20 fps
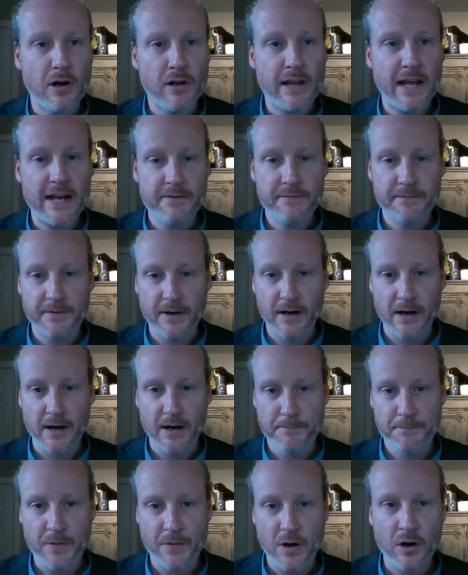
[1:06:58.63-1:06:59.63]
have
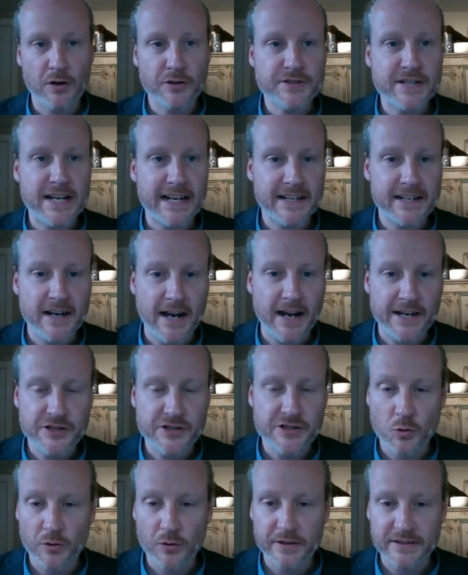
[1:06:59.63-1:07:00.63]
our tech guy,
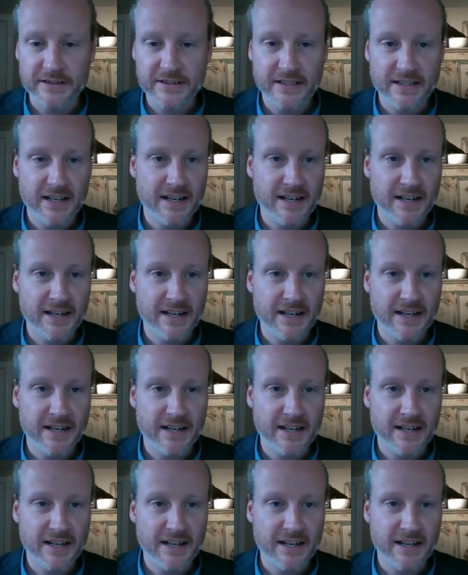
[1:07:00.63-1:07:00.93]
Jordan,